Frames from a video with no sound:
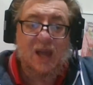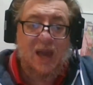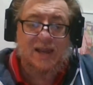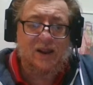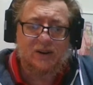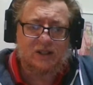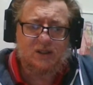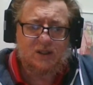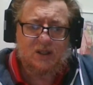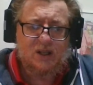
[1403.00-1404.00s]
A character.
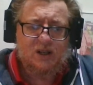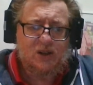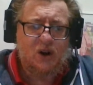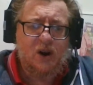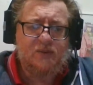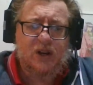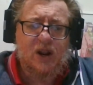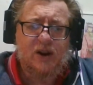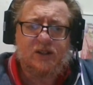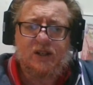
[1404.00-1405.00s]
Not every
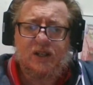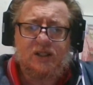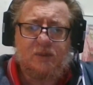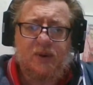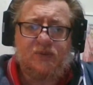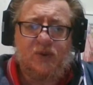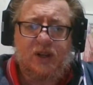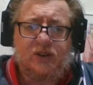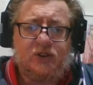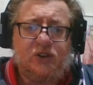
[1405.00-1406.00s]
character needs to be fully
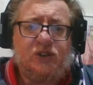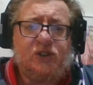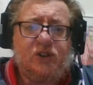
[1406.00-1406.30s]
introduced.